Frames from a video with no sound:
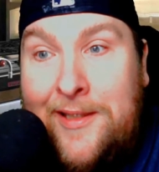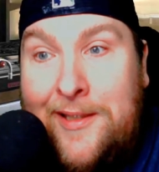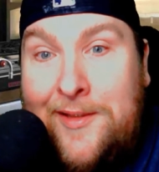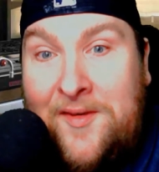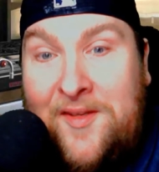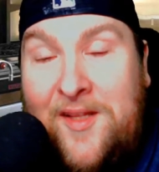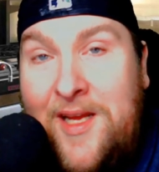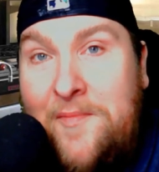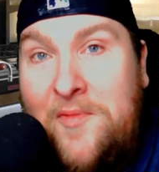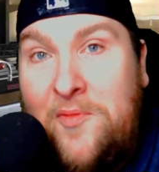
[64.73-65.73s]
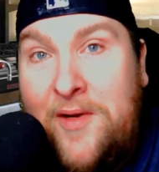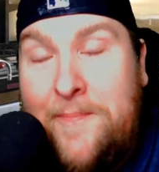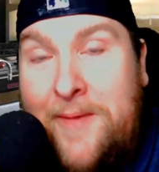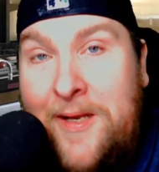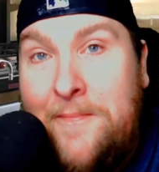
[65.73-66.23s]
there's times when a
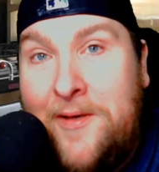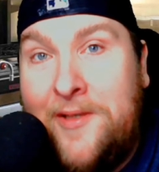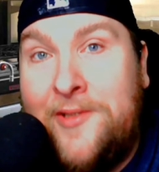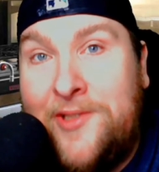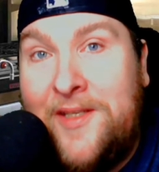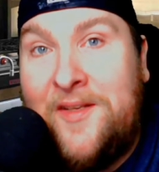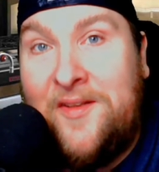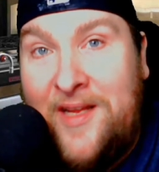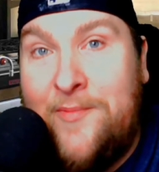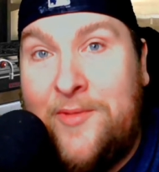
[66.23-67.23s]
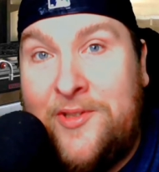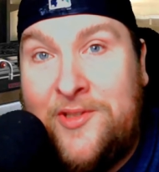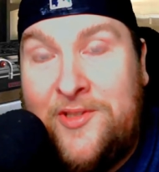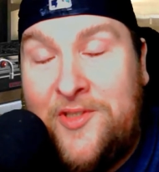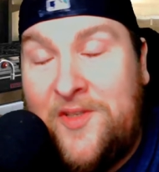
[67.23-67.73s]
peanut butter and jelly
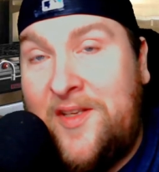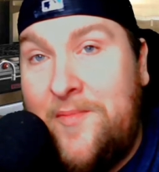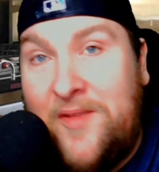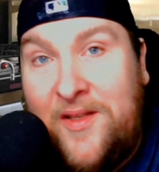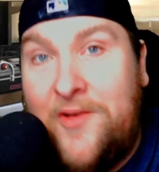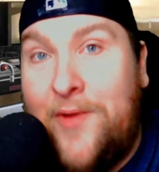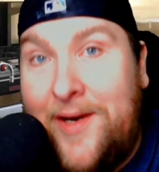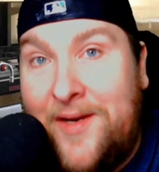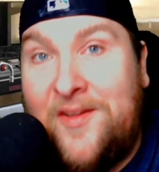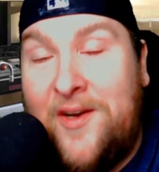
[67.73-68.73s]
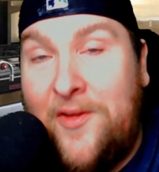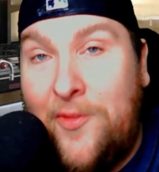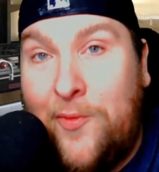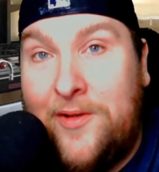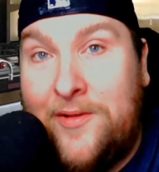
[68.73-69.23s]
sandwich just seems like the greatest thing in the
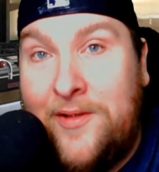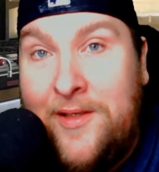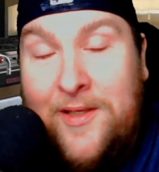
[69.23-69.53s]
world.